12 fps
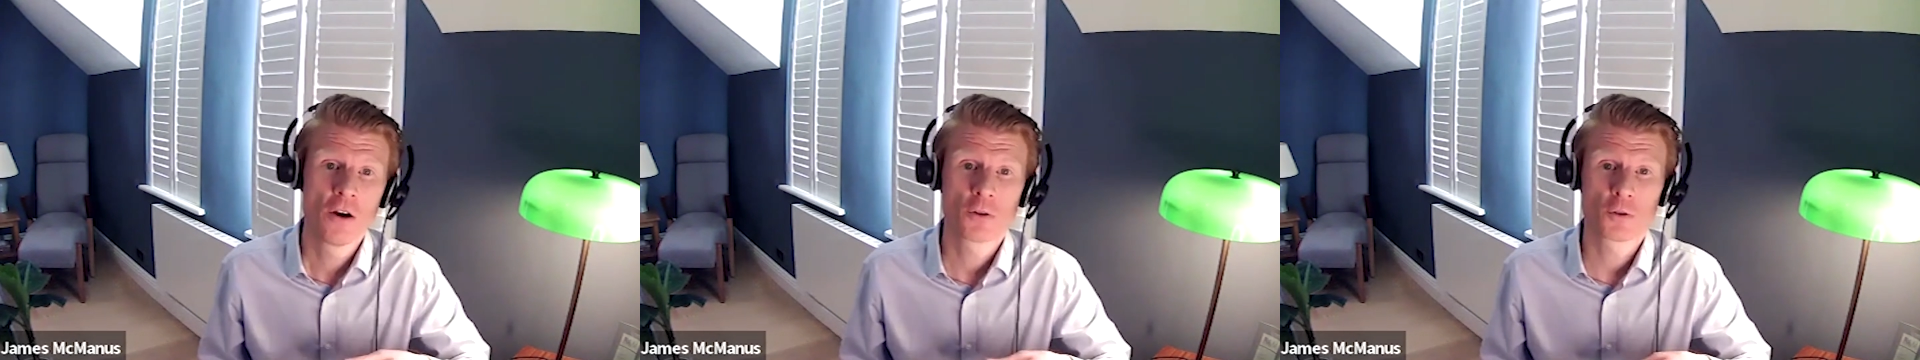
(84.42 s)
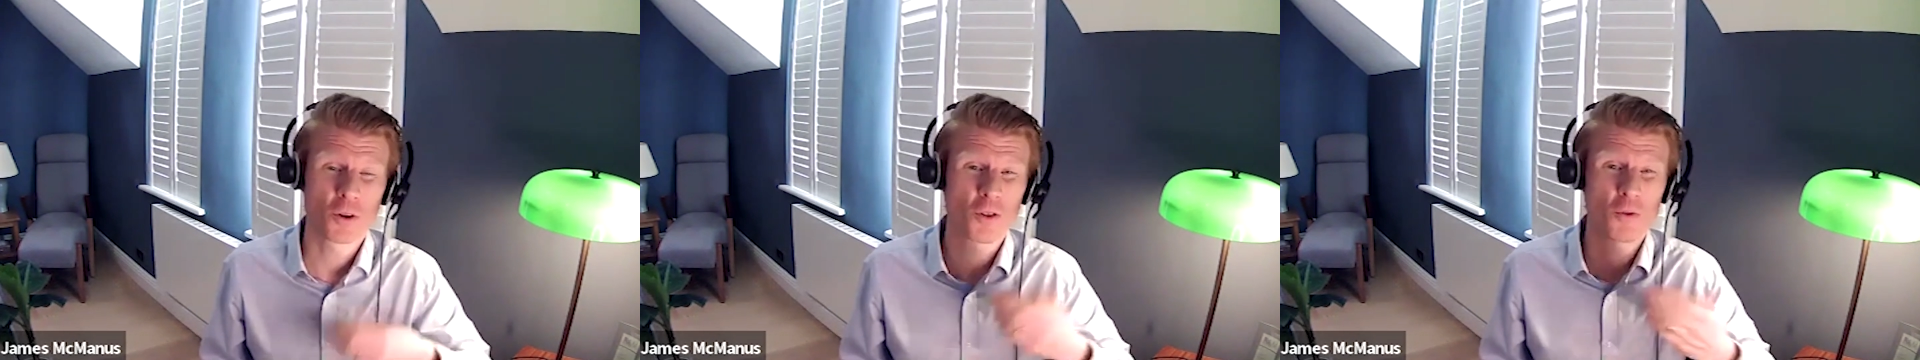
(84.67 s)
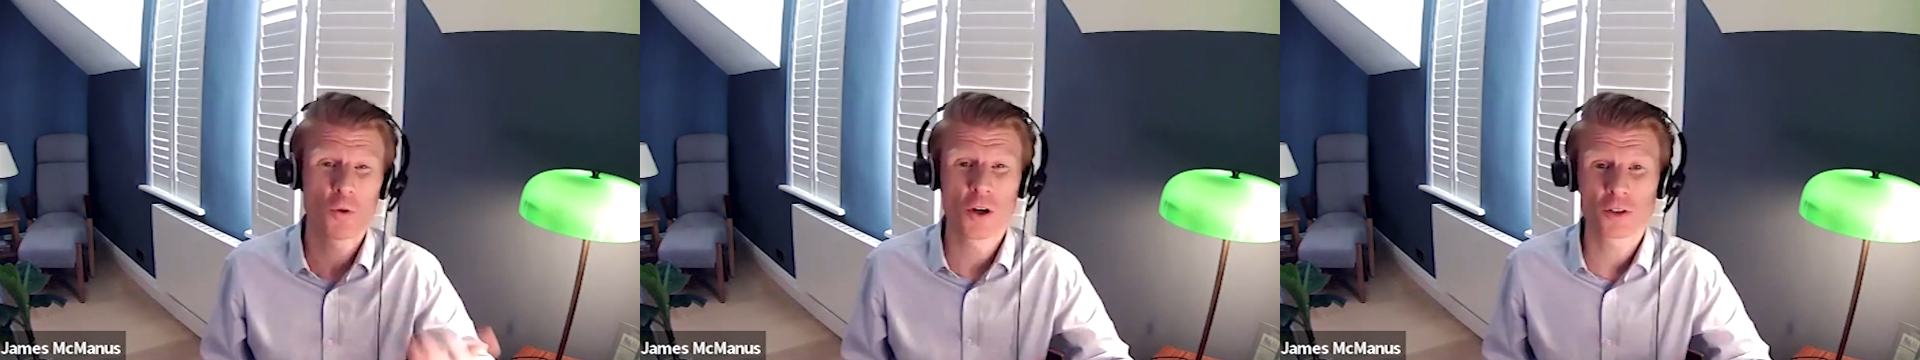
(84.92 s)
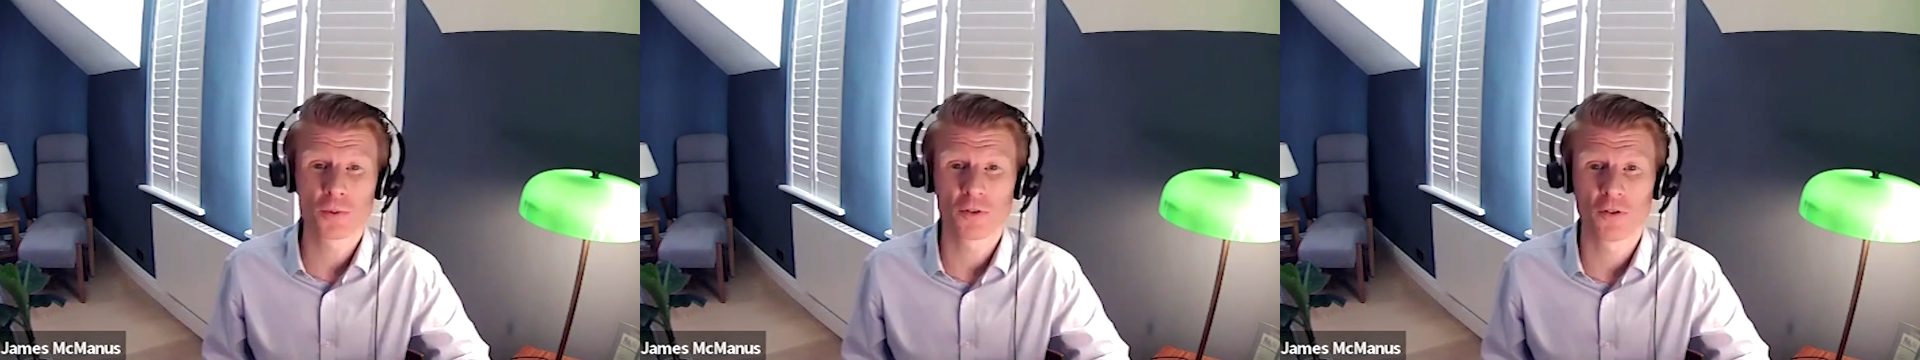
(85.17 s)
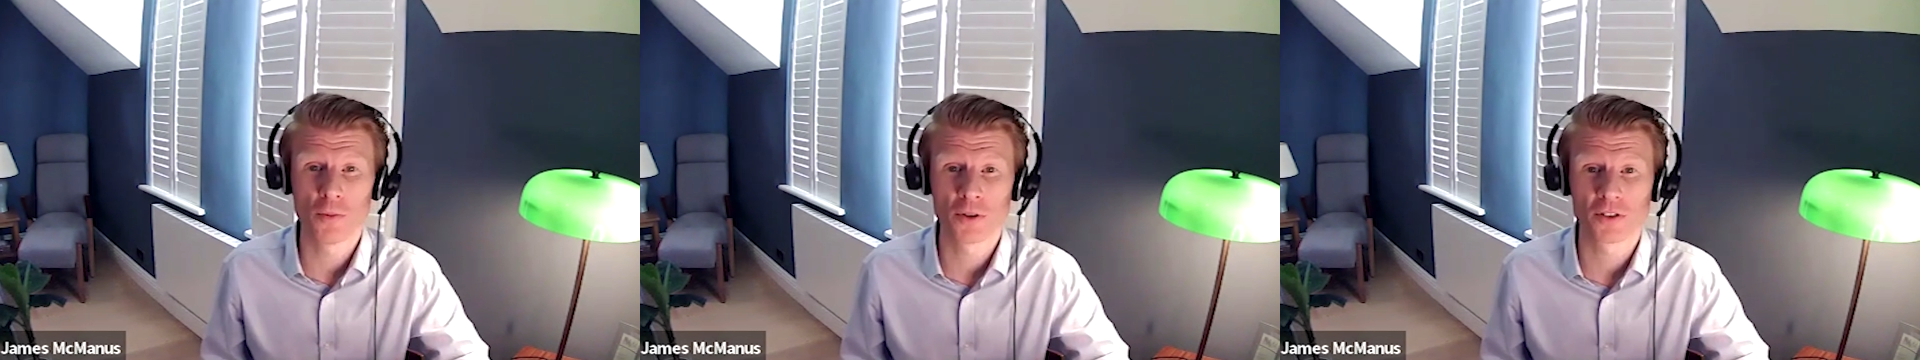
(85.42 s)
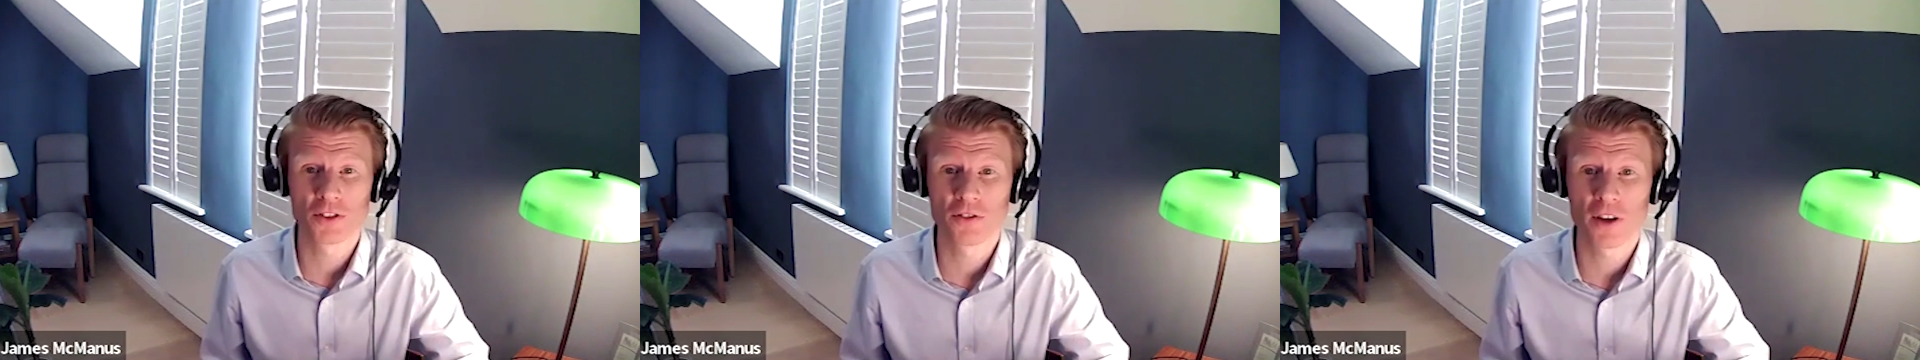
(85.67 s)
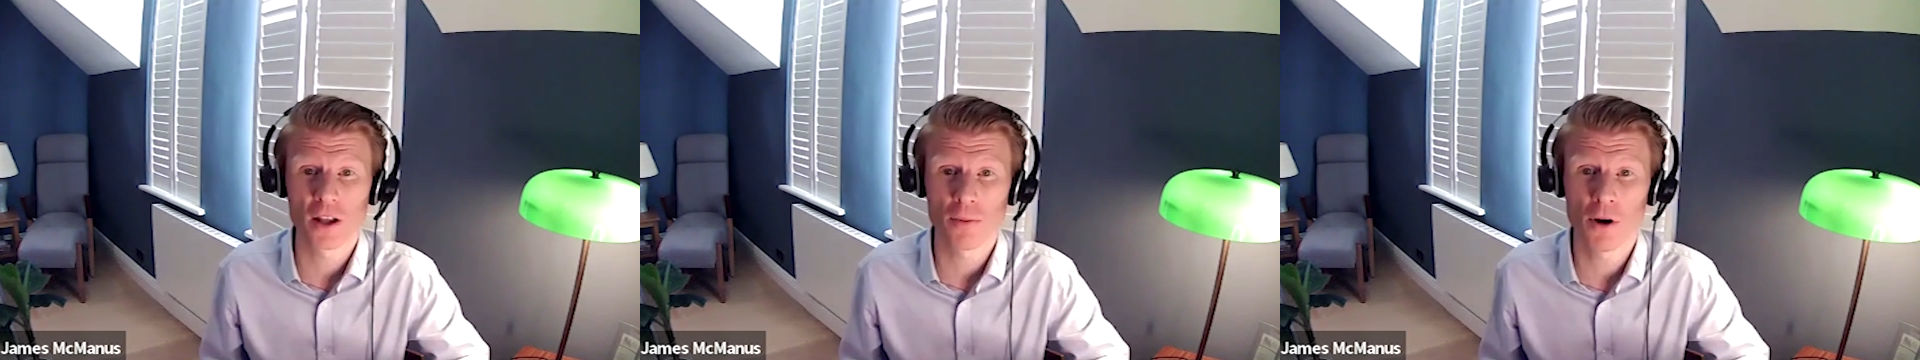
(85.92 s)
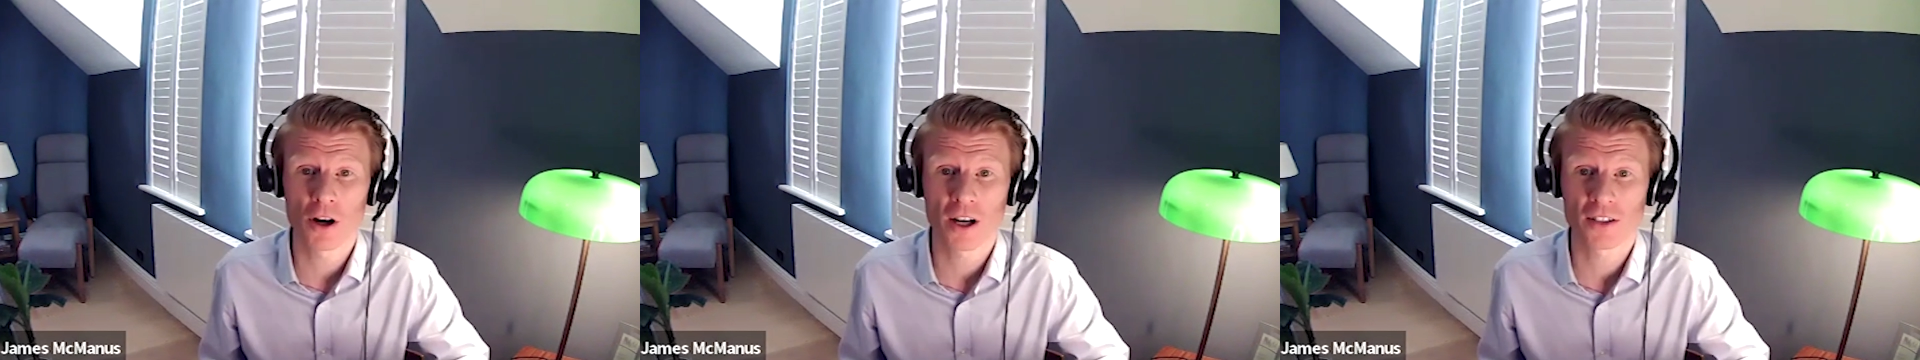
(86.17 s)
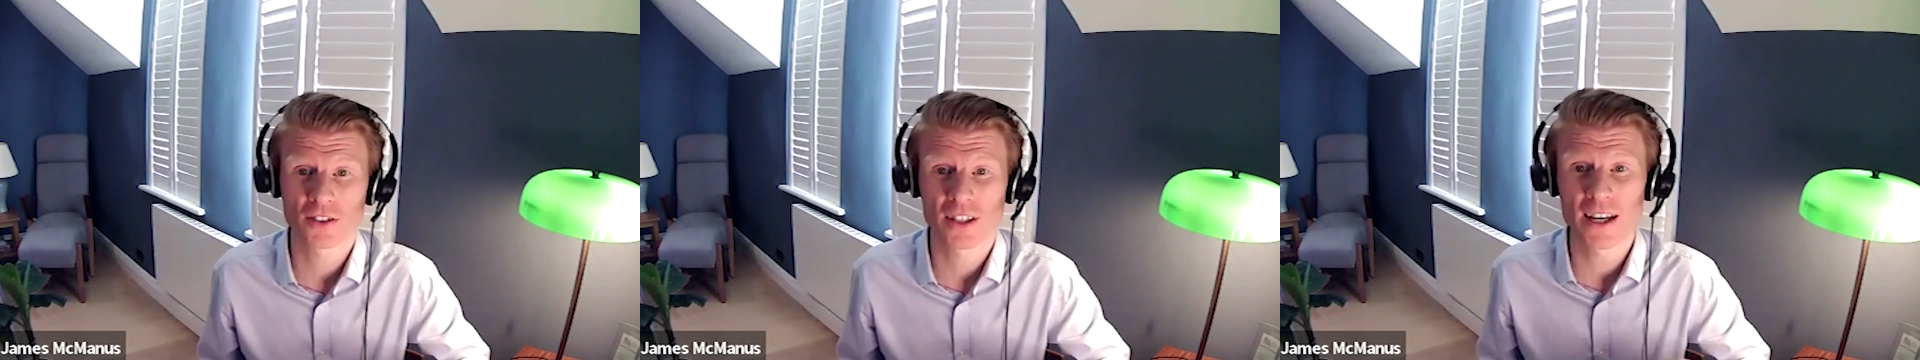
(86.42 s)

was one of the worst performers in developed markets,